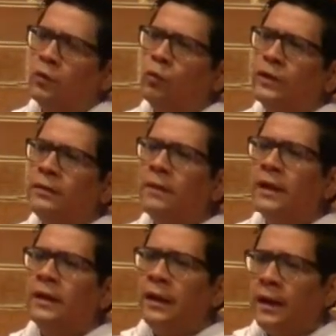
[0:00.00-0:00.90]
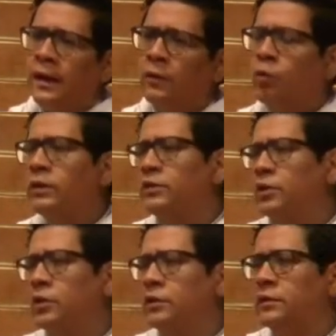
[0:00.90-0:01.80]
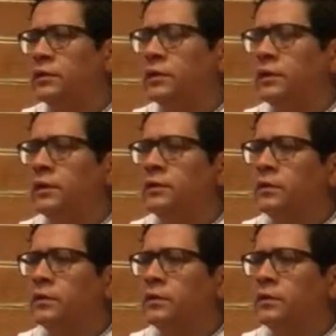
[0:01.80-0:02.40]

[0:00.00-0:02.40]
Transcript: what in my head was just